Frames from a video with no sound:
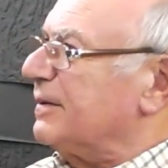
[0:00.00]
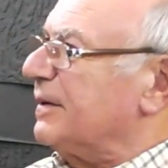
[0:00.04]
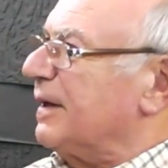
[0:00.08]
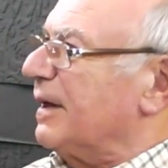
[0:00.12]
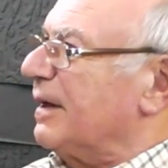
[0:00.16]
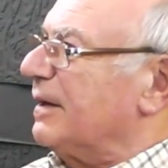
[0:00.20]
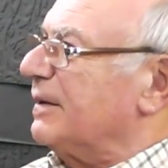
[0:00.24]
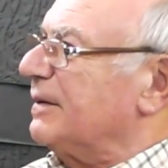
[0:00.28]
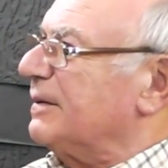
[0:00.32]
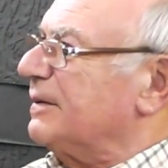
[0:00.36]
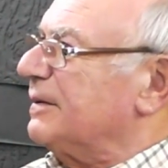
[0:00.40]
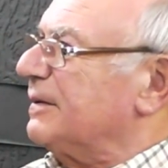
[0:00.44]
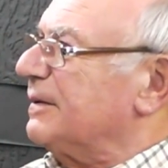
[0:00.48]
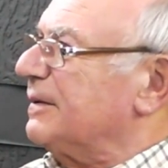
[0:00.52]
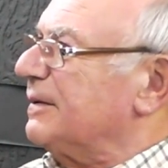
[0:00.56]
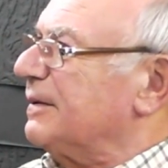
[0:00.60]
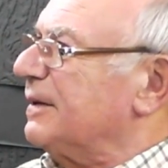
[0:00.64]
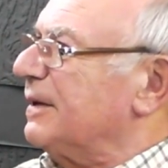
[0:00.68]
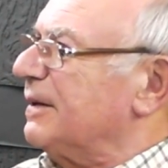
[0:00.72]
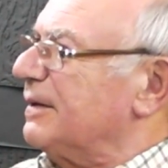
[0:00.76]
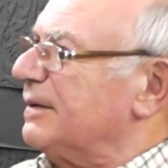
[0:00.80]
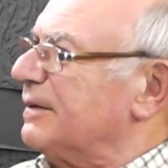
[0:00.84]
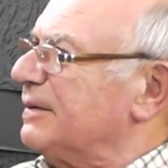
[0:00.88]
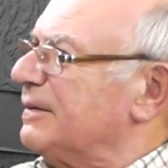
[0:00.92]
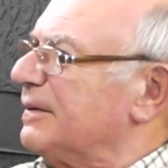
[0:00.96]

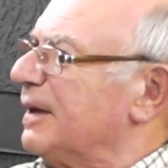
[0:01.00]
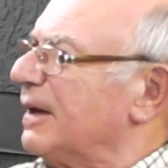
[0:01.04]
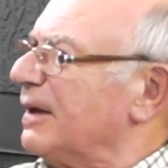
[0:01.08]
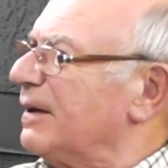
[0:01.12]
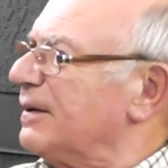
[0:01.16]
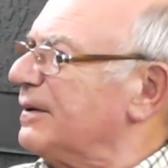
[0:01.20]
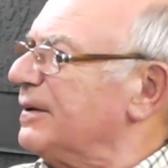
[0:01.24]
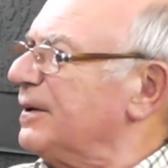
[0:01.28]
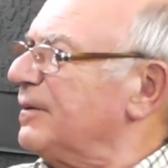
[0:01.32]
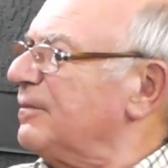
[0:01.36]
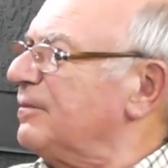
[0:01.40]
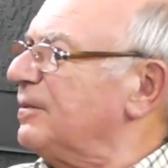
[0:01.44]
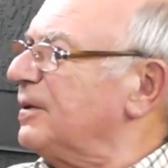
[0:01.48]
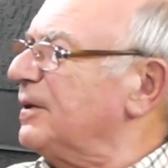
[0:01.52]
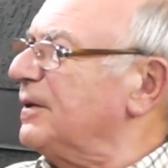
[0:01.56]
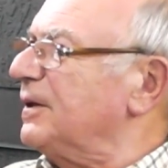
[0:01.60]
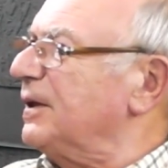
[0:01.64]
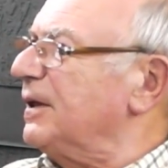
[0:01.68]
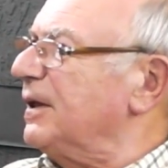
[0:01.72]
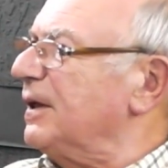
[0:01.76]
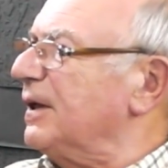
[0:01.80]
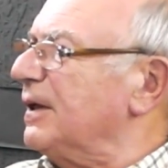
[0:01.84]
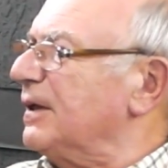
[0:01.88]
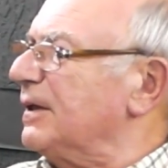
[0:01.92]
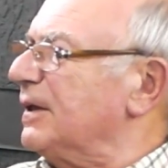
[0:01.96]
uh, aren't they
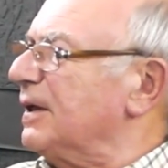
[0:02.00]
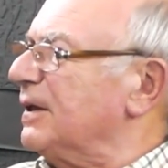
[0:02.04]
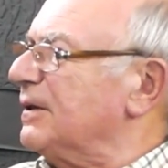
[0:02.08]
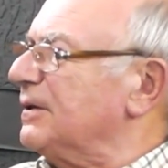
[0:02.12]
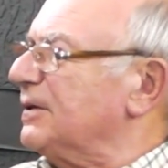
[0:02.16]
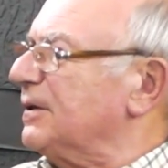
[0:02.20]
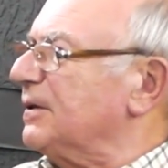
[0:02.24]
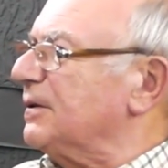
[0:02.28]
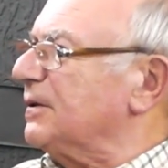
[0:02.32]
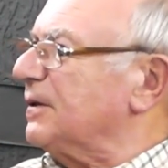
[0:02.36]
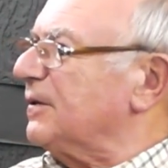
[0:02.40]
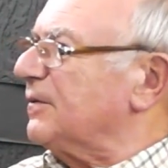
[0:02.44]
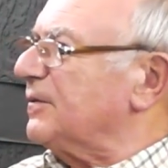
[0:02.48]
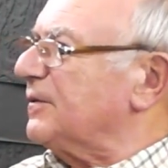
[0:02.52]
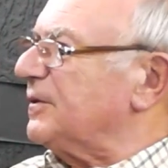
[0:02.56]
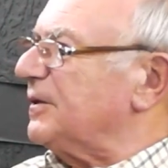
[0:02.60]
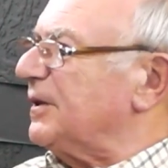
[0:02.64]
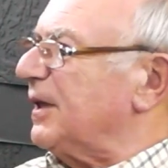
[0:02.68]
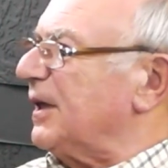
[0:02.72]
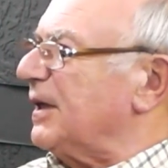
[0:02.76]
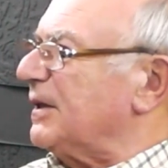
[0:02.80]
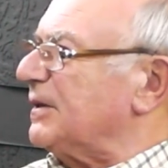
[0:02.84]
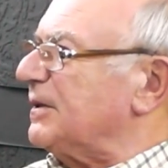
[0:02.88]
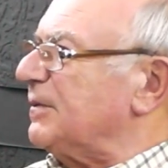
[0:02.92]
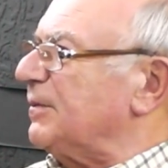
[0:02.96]
running a, a sort of
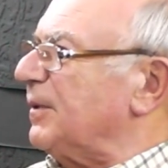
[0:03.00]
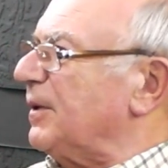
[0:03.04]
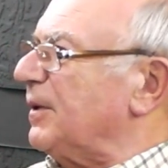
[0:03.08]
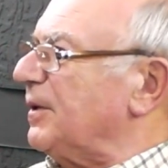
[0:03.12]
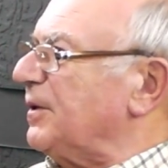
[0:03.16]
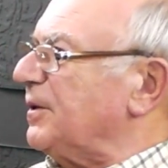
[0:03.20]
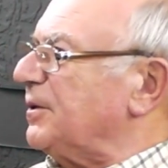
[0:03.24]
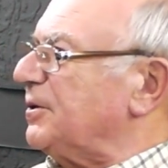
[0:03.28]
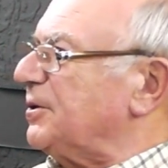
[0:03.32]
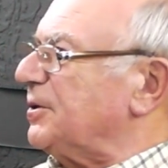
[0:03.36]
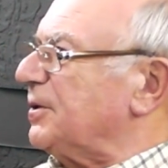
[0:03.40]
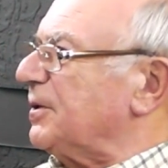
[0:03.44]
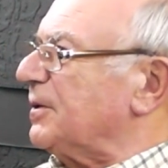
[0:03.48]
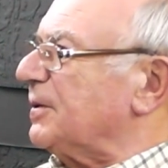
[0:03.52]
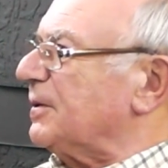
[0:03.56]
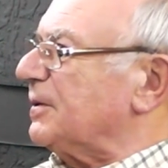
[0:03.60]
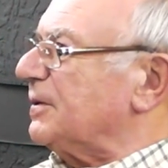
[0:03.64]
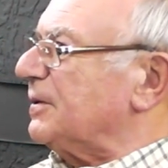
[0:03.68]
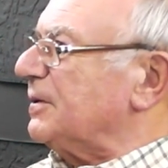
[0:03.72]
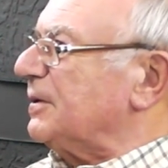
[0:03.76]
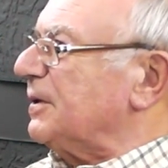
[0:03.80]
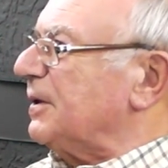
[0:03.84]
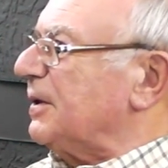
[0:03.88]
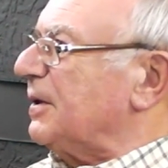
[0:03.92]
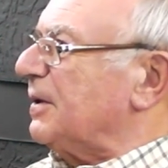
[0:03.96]
six month
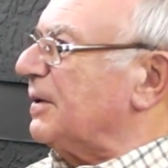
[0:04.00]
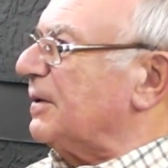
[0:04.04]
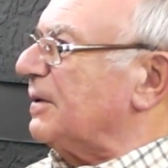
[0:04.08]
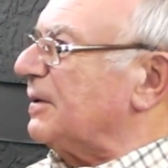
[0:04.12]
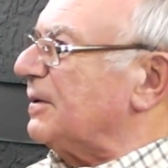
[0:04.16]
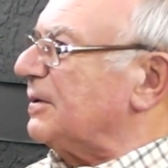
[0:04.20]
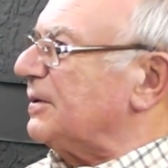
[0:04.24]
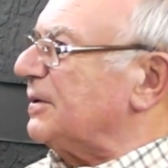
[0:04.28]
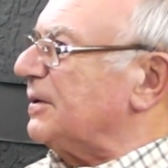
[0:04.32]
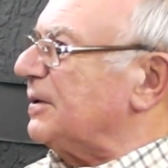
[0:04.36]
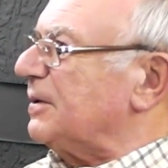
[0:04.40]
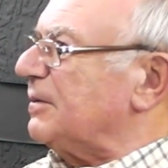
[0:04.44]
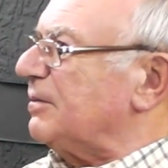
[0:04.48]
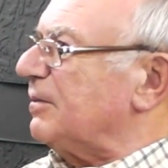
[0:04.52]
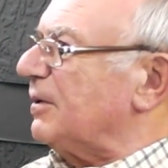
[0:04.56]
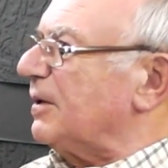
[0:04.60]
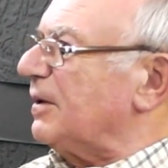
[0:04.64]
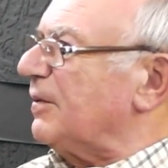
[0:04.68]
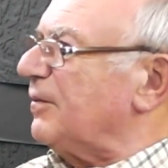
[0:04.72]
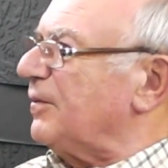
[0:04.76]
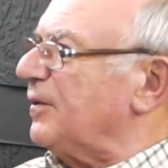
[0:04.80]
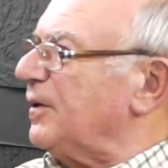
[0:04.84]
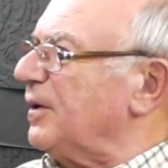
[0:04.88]
shortened course at one of the